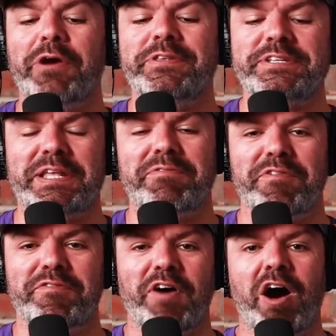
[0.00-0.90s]
only slept
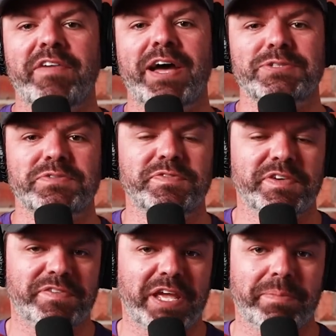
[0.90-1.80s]
for 5 hours and
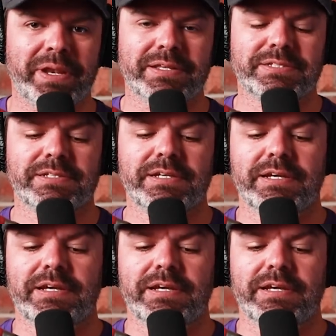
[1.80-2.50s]
15 minutes.